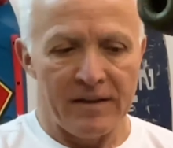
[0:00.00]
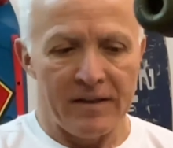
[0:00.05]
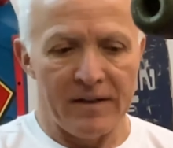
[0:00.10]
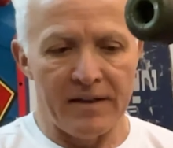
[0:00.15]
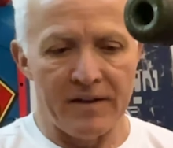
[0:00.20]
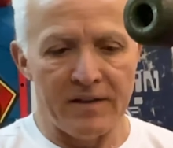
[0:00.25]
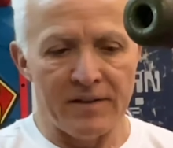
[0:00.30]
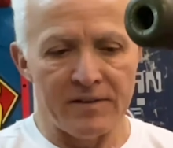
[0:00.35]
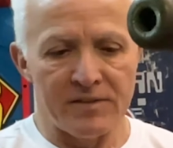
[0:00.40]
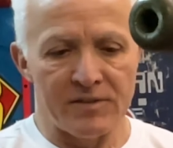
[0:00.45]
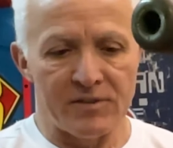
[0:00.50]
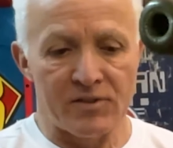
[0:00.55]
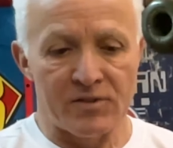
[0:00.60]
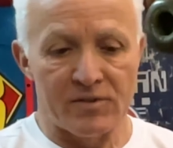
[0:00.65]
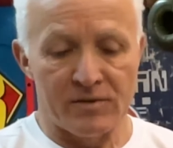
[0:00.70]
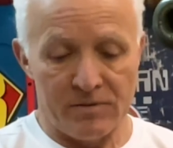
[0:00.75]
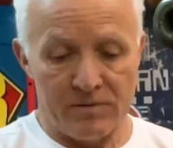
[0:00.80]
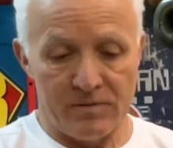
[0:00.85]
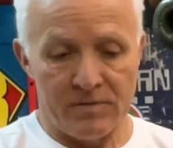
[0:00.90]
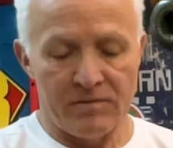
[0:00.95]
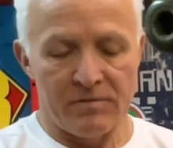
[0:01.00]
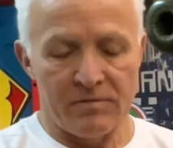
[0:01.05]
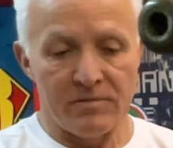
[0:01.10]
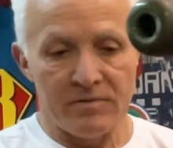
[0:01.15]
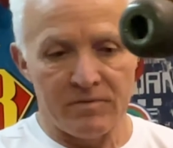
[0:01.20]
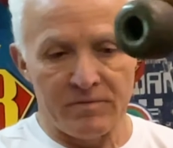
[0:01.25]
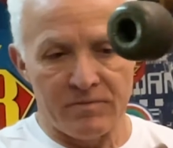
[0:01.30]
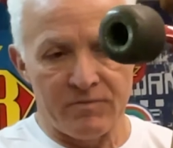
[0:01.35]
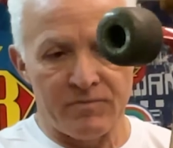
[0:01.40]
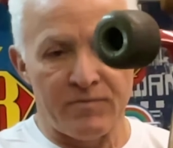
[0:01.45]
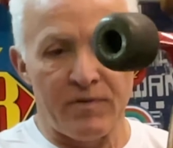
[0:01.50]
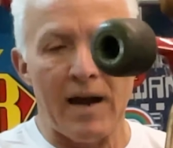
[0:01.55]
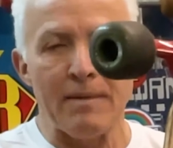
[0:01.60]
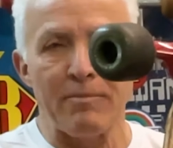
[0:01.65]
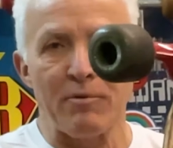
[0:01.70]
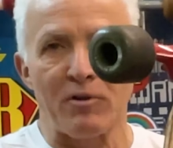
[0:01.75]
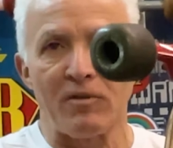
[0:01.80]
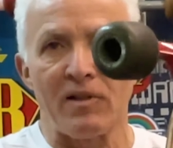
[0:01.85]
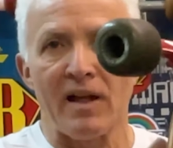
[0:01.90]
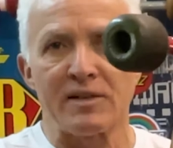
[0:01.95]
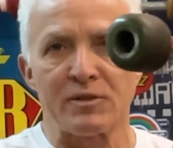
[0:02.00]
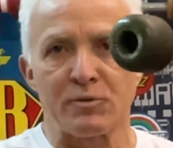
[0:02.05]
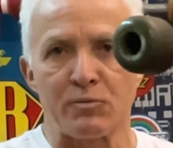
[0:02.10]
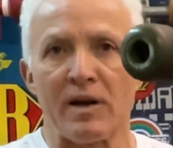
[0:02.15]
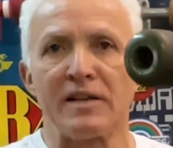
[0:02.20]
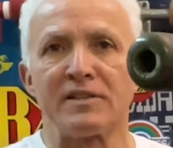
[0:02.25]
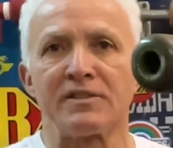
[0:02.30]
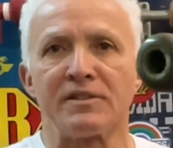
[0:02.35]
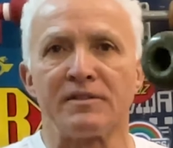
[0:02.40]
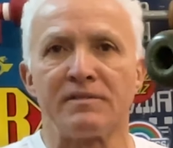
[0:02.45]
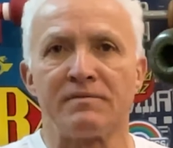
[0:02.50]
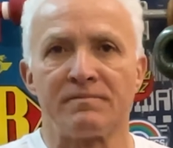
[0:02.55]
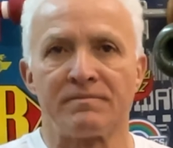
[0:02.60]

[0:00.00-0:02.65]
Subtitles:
is fiberglass resin